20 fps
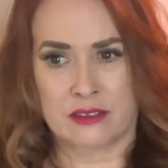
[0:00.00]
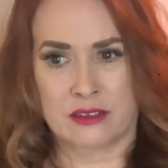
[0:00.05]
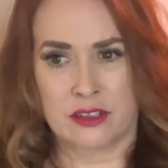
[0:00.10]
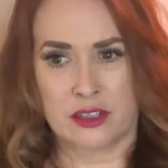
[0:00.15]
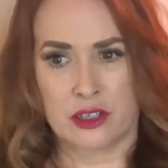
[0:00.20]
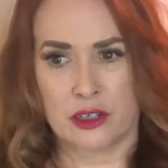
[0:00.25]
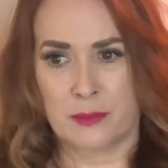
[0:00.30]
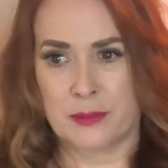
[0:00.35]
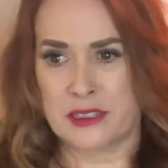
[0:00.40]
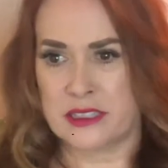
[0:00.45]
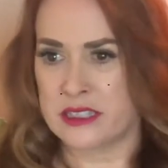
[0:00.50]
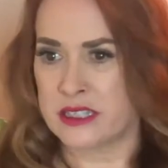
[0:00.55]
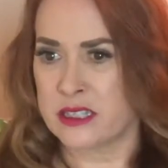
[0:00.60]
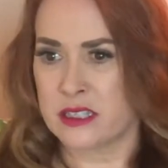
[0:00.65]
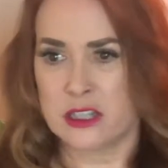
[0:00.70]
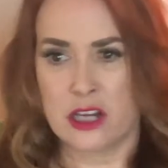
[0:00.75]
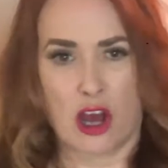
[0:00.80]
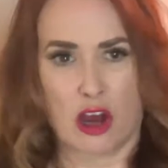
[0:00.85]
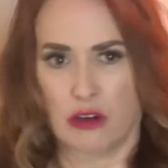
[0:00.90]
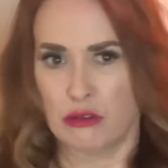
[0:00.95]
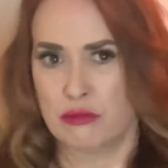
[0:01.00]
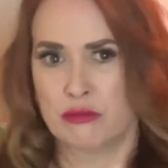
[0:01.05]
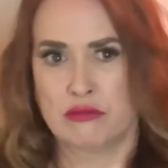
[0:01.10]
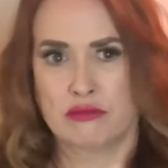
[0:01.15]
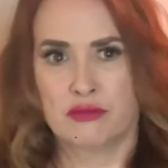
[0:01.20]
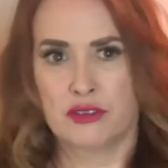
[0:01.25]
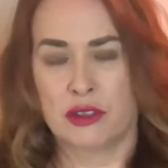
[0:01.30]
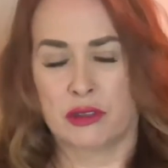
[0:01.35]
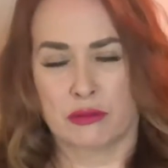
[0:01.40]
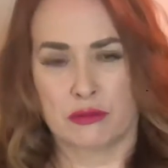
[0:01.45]
Turbans, no,
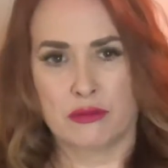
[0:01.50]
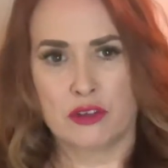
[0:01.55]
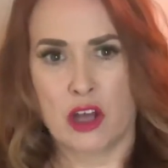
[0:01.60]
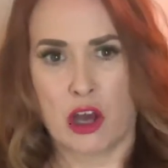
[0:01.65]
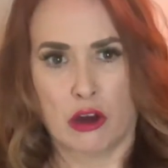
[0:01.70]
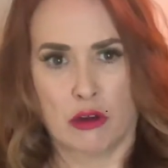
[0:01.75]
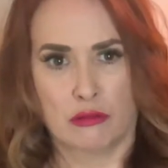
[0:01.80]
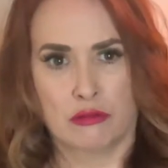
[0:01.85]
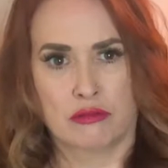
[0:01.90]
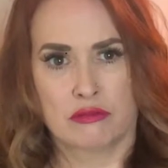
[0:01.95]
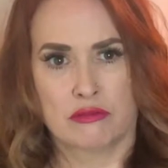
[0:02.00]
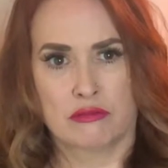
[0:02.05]
don't, no.